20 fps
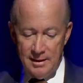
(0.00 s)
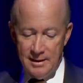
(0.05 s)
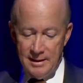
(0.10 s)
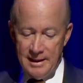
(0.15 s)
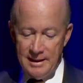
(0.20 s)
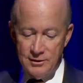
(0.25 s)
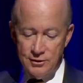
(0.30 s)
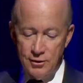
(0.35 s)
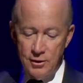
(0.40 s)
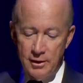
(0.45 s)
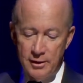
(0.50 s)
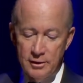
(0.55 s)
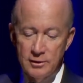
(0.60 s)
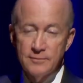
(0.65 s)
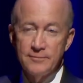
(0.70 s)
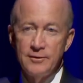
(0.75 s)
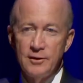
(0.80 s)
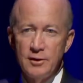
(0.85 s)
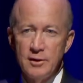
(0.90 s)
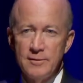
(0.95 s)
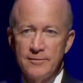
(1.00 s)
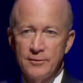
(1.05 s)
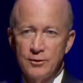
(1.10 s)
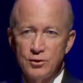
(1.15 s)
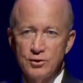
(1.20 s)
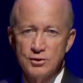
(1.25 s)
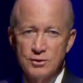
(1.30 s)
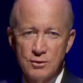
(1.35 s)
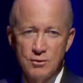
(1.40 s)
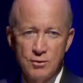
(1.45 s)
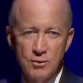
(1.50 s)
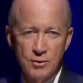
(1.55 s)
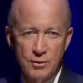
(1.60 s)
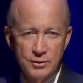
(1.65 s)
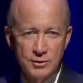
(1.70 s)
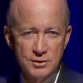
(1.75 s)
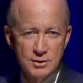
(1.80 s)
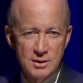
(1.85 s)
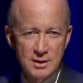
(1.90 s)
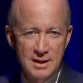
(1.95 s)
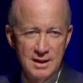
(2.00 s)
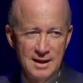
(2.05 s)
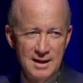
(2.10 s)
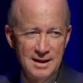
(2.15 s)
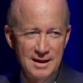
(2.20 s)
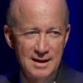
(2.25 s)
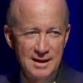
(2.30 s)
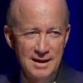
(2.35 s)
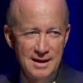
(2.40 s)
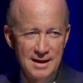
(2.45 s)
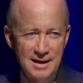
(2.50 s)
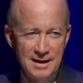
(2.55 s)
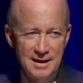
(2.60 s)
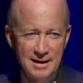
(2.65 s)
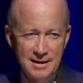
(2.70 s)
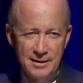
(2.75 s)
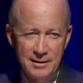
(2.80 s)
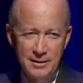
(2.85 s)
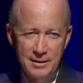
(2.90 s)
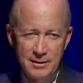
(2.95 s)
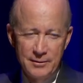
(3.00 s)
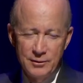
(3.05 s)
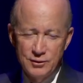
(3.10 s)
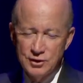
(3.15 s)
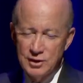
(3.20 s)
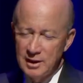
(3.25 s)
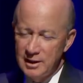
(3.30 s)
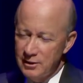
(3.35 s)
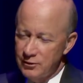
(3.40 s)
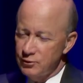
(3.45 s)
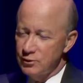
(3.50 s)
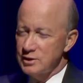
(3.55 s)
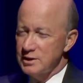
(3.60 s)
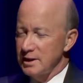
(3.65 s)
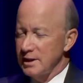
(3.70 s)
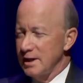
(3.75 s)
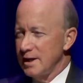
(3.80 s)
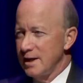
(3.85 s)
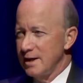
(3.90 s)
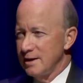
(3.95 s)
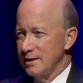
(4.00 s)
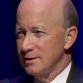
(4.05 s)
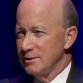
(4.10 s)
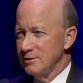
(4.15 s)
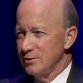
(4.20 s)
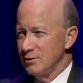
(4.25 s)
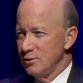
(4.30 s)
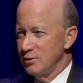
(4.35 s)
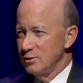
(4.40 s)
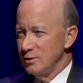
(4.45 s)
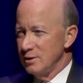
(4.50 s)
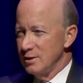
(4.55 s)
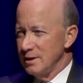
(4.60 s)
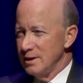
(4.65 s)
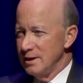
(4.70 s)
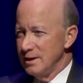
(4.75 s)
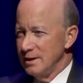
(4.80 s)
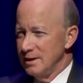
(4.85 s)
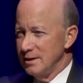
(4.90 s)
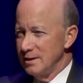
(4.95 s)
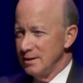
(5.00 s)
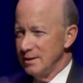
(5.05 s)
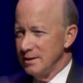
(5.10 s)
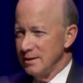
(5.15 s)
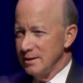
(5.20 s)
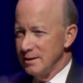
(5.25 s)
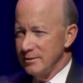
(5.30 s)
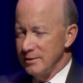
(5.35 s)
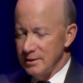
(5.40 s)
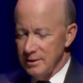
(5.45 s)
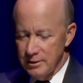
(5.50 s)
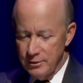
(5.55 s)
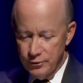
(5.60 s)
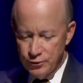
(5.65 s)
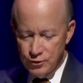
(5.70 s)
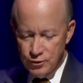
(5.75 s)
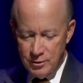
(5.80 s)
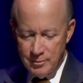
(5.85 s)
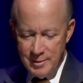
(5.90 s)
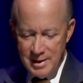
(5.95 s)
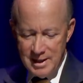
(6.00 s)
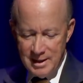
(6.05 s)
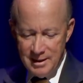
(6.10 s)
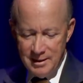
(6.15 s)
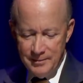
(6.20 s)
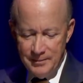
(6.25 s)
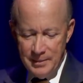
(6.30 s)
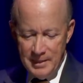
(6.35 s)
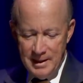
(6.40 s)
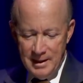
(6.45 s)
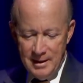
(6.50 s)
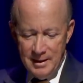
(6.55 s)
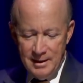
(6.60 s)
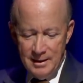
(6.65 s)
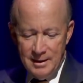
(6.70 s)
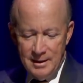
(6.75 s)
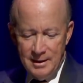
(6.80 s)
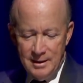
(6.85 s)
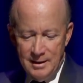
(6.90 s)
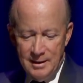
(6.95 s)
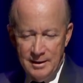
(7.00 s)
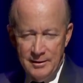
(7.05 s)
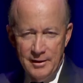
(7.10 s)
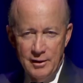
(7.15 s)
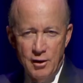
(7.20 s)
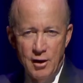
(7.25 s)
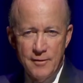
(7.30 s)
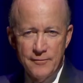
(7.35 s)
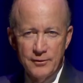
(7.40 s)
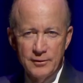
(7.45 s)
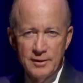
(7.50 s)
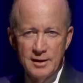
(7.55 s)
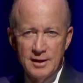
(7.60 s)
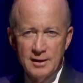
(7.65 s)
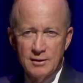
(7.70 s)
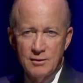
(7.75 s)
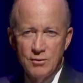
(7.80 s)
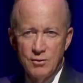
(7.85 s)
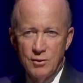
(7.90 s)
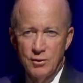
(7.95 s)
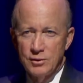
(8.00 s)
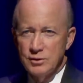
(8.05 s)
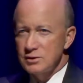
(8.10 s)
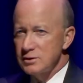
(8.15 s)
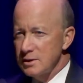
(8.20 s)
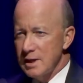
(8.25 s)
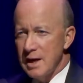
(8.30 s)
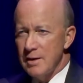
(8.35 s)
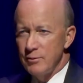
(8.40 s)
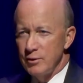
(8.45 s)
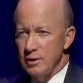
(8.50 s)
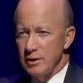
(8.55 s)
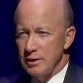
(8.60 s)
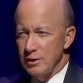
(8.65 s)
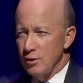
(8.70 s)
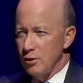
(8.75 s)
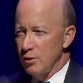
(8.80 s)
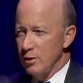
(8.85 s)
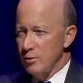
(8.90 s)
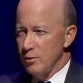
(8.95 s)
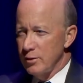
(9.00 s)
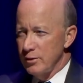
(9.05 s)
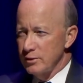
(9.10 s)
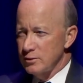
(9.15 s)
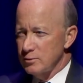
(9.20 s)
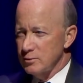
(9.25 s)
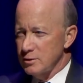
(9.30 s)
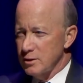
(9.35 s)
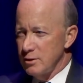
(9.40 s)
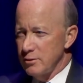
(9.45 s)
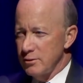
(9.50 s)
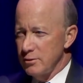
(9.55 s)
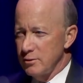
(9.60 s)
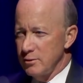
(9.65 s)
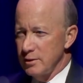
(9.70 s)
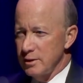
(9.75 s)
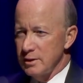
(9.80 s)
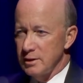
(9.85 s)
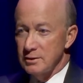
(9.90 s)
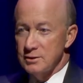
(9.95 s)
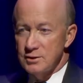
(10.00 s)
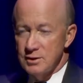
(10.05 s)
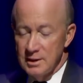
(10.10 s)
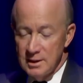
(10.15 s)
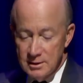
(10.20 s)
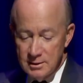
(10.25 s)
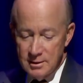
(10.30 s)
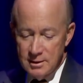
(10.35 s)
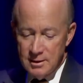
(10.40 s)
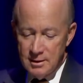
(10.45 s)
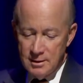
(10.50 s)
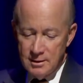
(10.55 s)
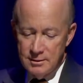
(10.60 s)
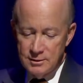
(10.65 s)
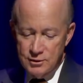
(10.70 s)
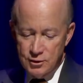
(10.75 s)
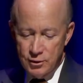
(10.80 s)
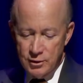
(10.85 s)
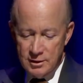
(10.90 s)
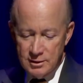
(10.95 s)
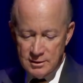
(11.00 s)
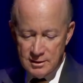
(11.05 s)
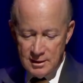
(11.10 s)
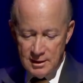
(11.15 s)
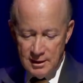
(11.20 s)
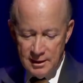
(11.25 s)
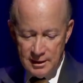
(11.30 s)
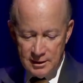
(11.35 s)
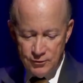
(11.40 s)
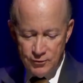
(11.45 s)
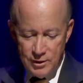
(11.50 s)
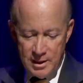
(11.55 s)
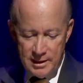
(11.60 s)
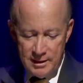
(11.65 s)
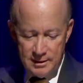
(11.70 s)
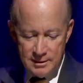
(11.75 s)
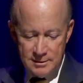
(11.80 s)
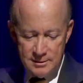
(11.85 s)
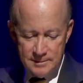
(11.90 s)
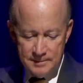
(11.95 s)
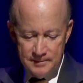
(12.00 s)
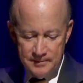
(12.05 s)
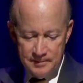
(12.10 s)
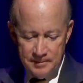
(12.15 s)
and taught its very first course. There's an interesting anecdote in the literature about him. They offered that course, not really knowing where this was all going, on circuits and electronics.